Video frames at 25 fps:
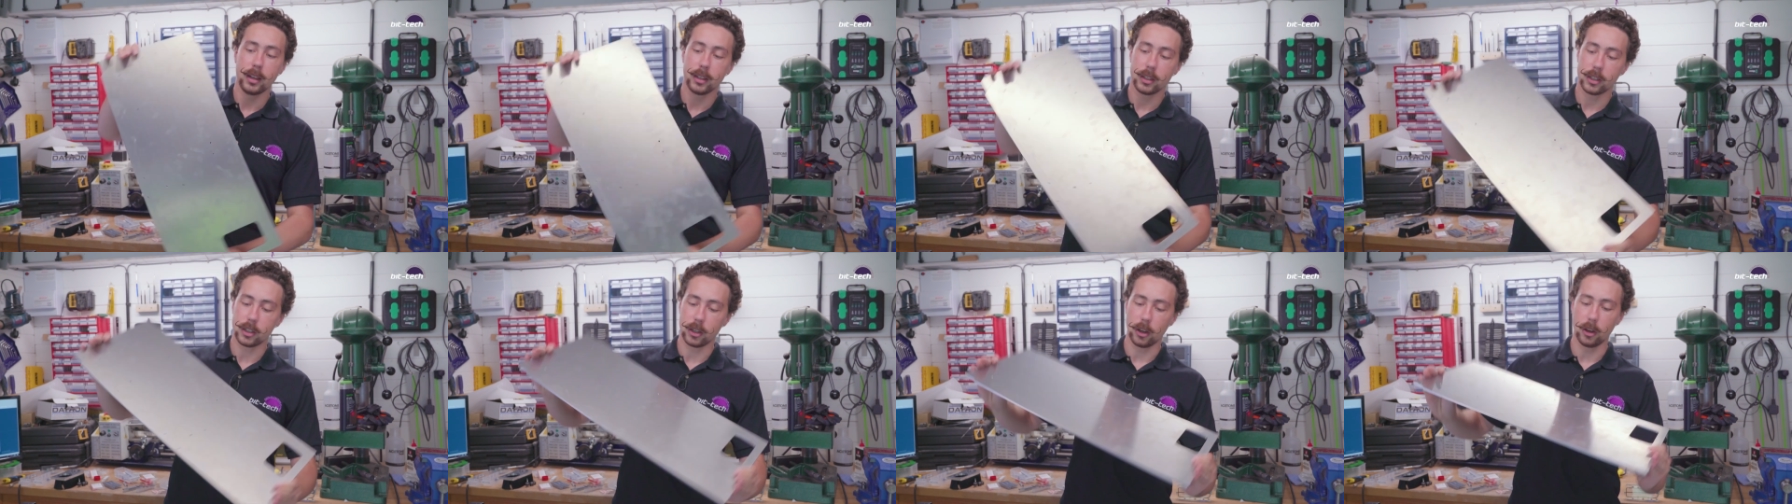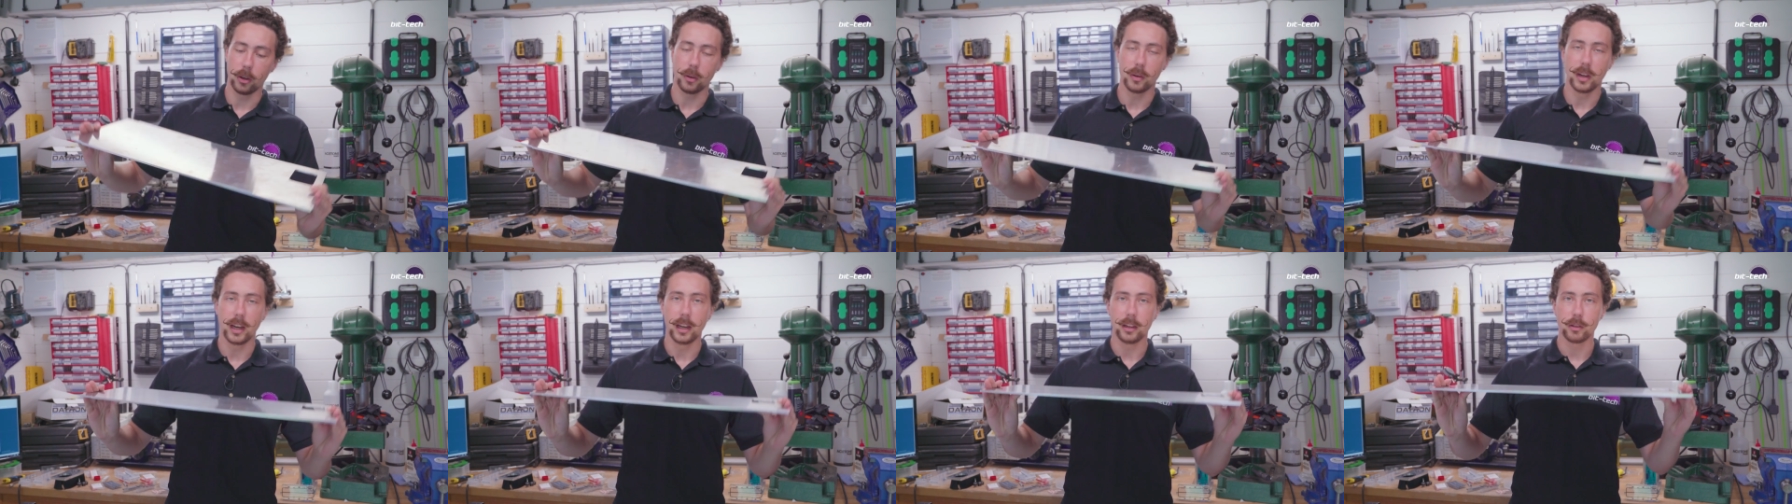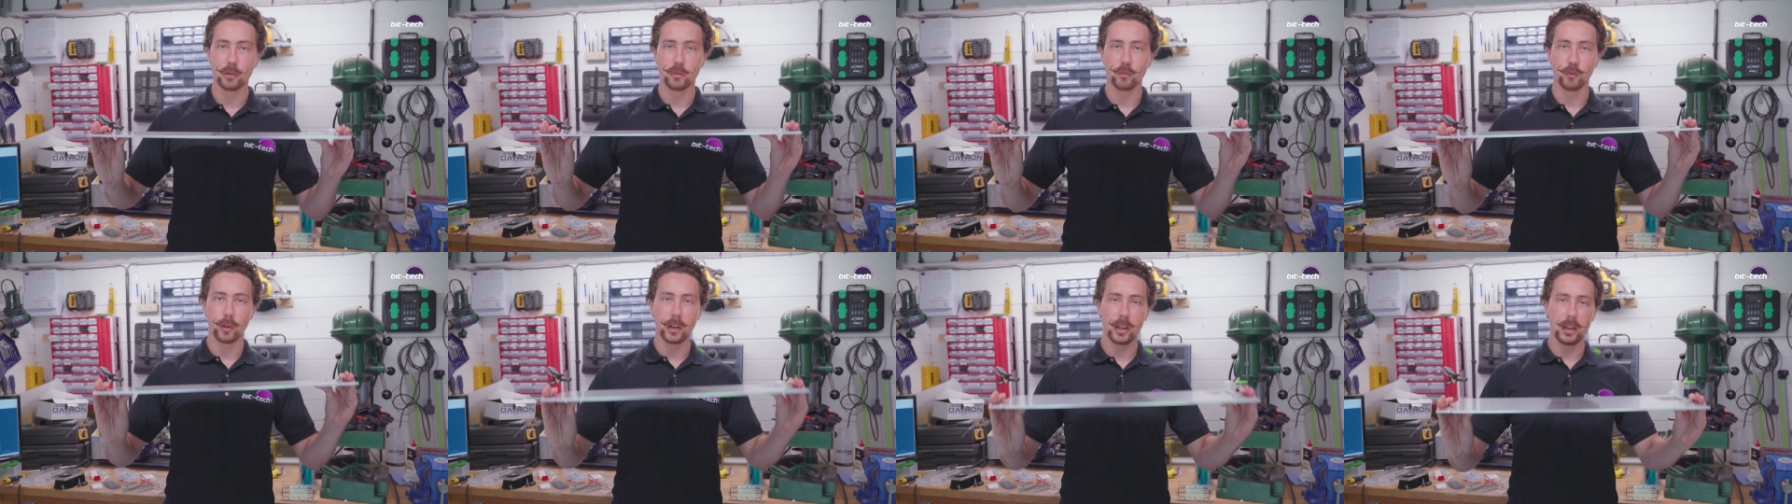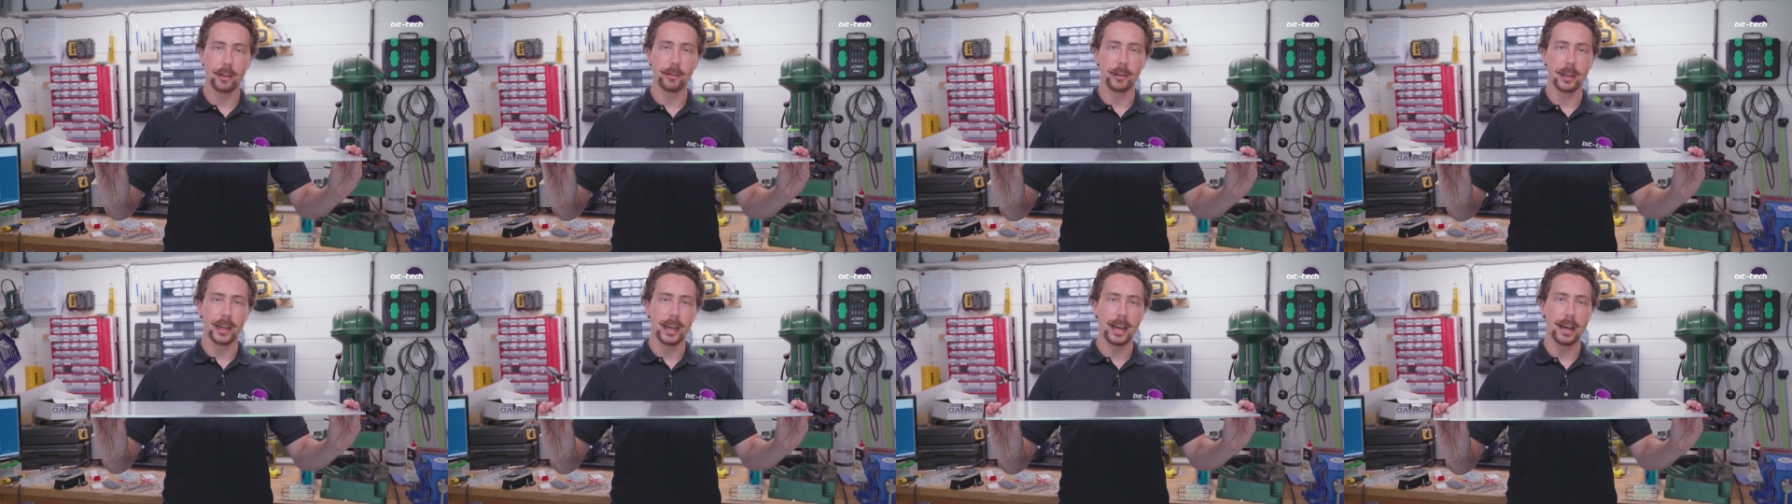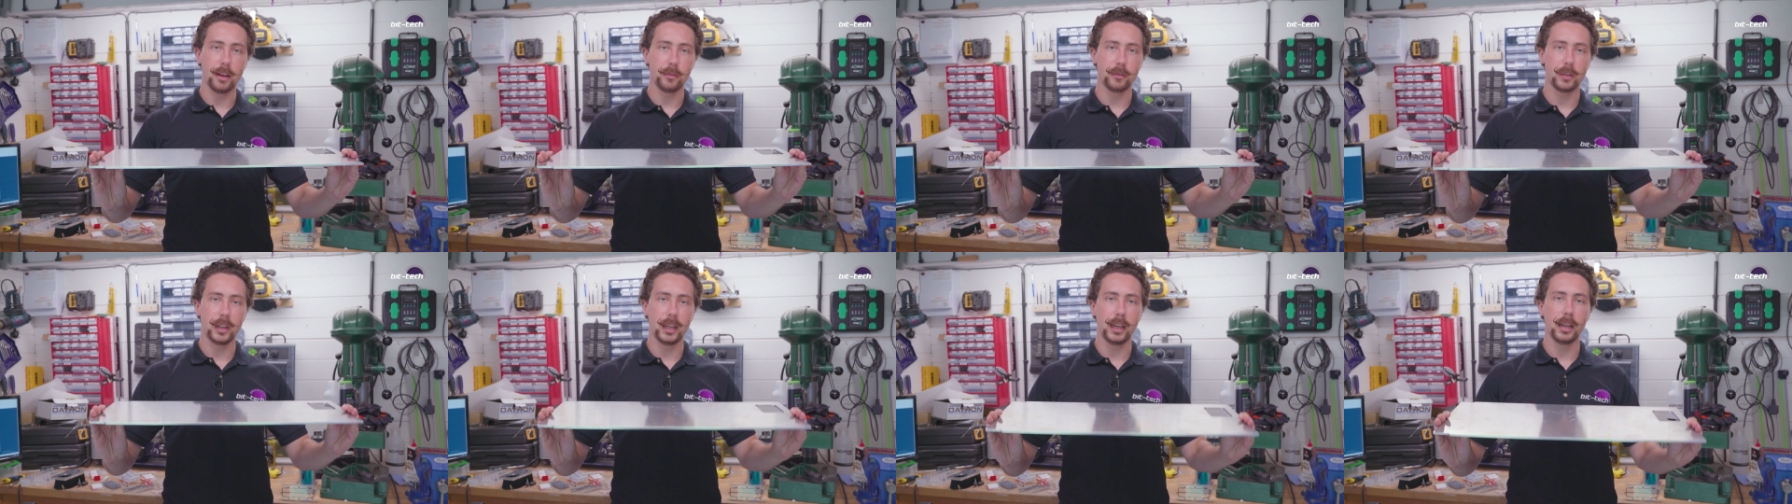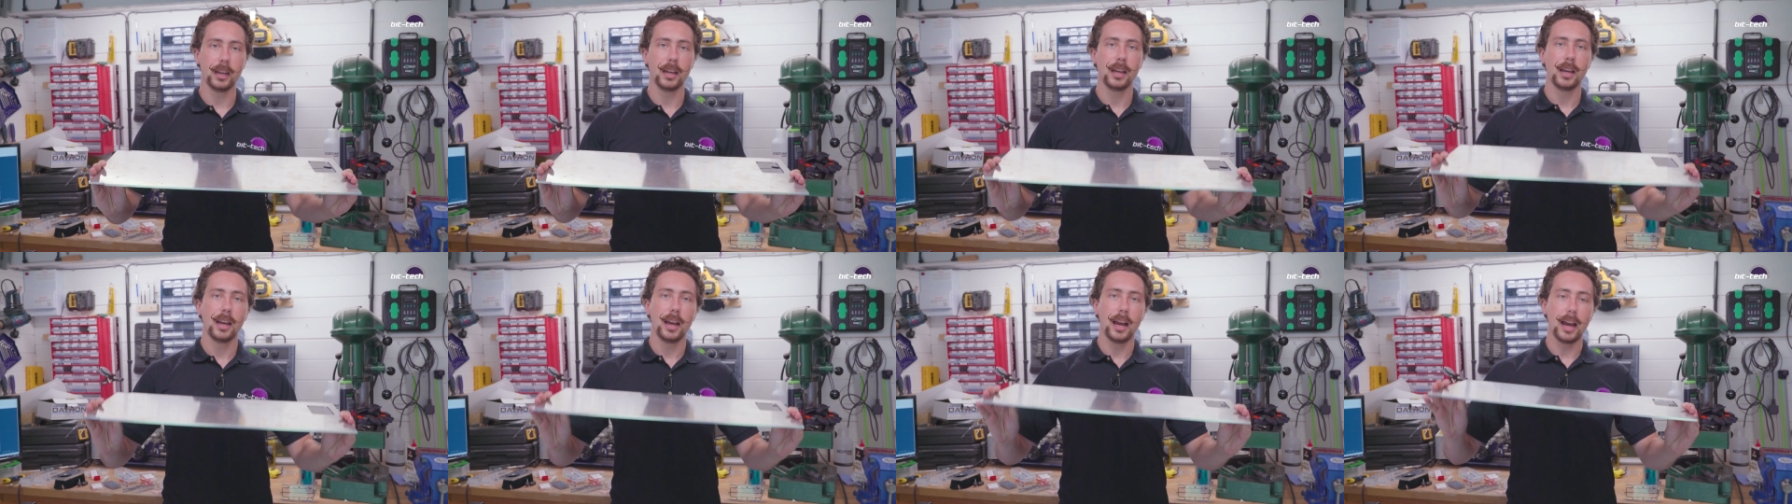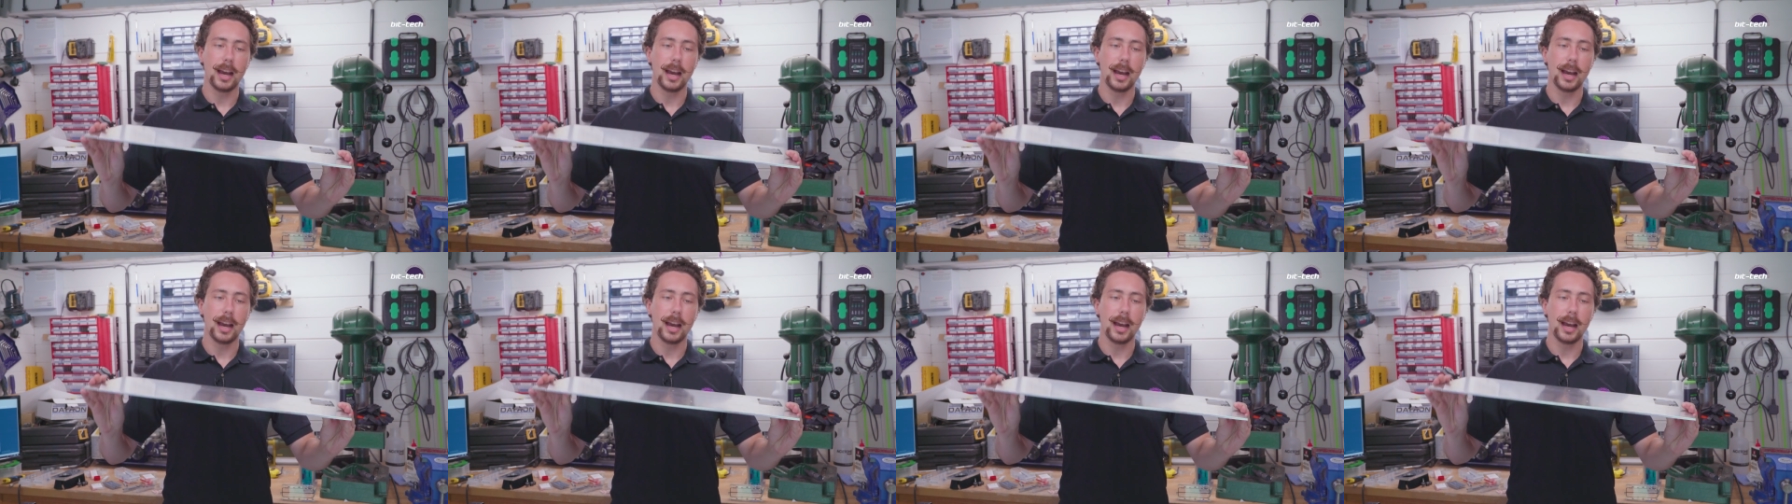So it's really, really hefty